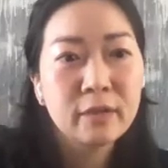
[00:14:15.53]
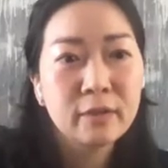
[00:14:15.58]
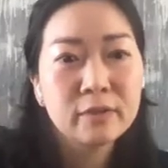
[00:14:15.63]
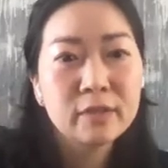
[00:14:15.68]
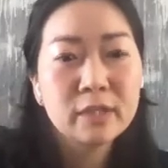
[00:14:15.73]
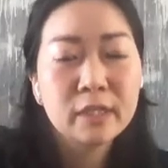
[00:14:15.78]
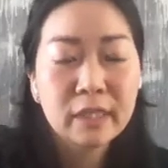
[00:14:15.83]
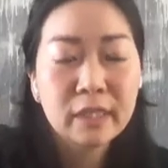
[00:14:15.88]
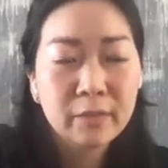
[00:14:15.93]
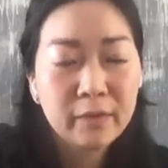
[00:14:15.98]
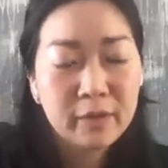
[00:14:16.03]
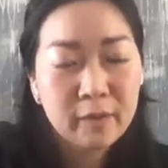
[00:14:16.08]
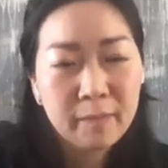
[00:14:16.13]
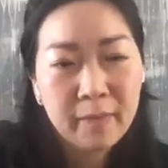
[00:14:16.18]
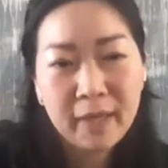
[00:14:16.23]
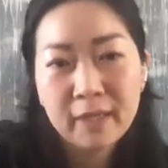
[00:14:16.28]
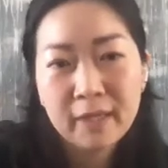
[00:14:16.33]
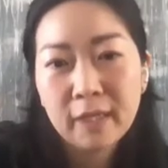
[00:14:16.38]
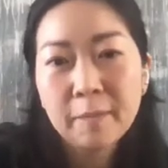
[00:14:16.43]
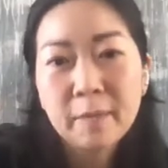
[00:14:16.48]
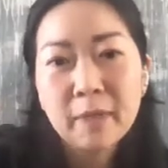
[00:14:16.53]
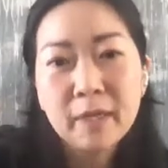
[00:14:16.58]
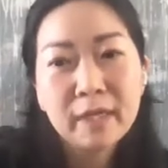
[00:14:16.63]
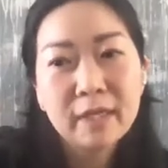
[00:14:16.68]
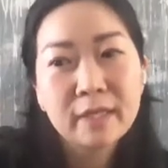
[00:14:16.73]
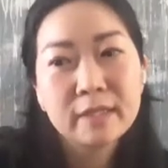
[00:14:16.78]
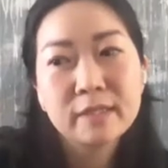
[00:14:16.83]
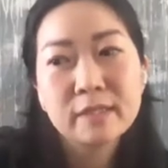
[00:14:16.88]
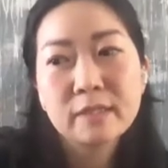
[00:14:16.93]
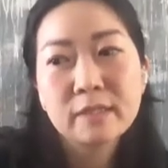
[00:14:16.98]
dealing with the pandemic
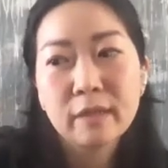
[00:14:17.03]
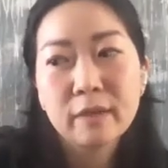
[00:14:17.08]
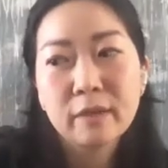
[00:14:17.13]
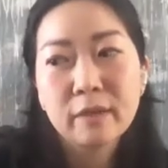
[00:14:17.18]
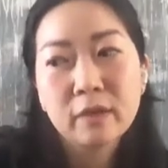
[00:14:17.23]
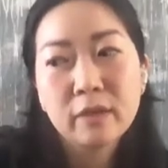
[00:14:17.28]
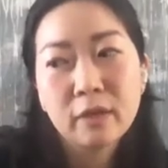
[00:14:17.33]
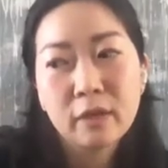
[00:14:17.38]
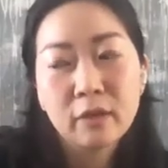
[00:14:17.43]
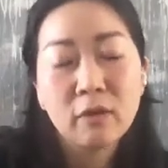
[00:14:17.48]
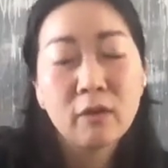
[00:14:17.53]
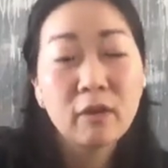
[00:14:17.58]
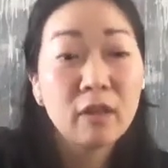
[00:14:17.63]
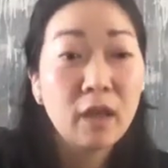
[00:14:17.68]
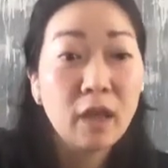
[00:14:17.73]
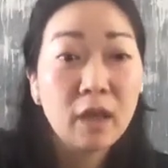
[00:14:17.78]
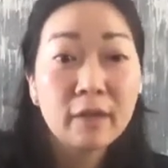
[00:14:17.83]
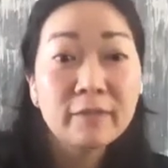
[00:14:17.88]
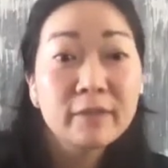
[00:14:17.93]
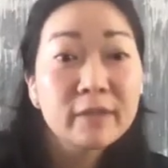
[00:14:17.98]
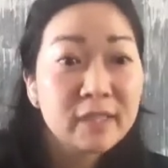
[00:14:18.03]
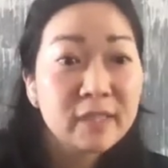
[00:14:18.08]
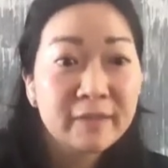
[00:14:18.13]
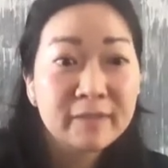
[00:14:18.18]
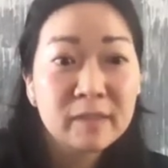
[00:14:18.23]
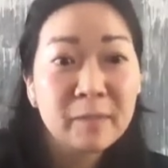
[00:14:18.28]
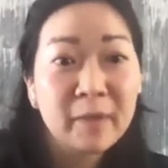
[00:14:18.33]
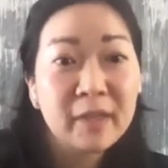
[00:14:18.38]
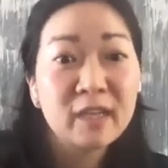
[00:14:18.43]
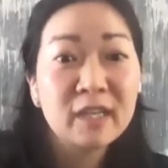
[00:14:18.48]
is that, a lot of us have
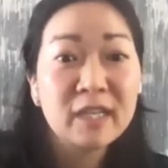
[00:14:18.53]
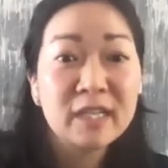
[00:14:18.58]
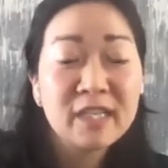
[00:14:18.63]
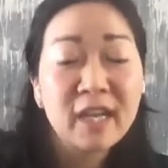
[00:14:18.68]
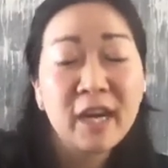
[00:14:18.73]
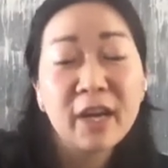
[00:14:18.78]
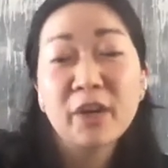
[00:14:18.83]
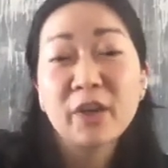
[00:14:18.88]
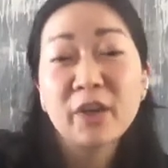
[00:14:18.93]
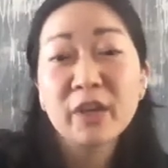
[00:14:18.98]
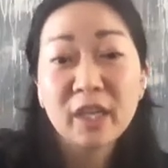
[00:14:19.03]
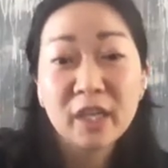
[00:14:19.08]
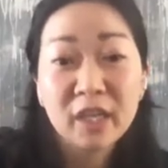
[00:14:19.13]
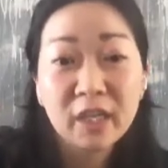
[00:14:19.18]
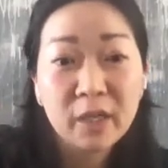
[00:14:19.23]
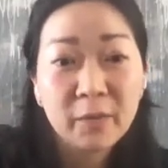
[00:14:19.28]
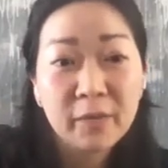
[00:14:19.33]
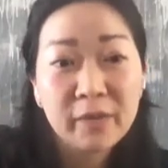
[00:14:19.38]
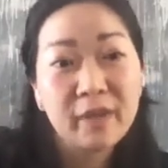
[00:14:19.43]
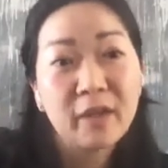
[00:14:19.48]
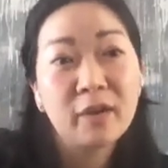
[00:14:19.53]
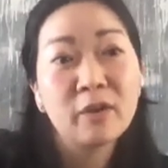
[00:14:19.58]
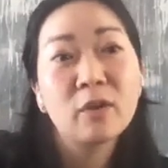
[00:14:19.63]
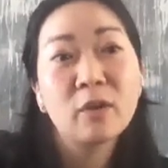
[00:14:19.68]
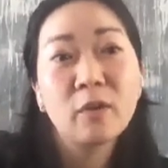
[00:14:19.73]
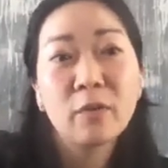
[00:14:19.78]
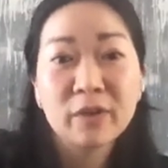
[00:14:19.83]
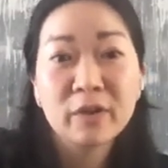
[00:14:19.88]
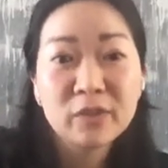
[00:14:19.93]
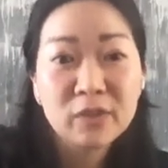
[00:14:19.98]
spent an entire year without
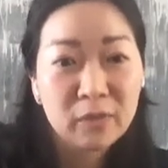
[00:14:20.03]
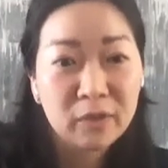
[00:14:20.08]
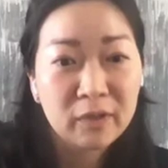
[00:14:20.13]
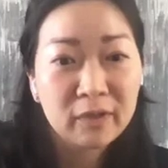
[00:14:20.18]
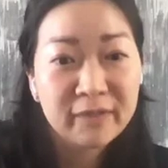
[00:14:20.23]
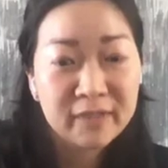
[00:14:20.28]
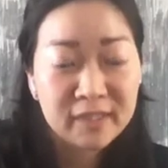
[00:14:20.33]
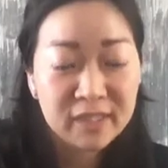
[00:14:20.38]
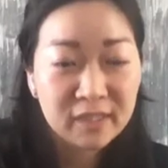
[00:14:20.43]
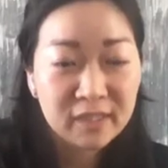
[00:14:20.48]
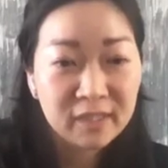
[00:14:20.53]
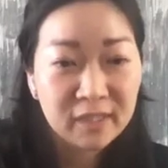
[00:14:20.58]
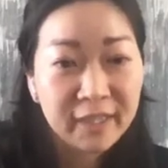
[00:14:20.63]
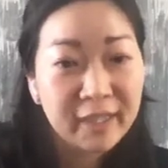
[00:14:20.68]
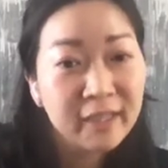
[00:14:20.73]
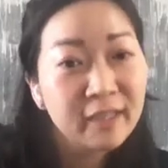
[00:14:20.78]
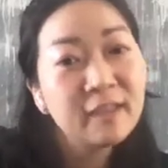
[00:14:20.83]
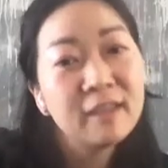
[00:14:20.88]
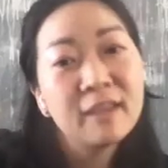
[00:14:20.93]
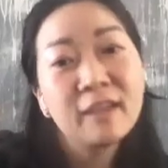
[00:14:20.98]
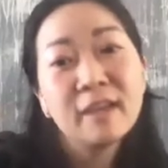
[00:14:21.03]
going to work physically,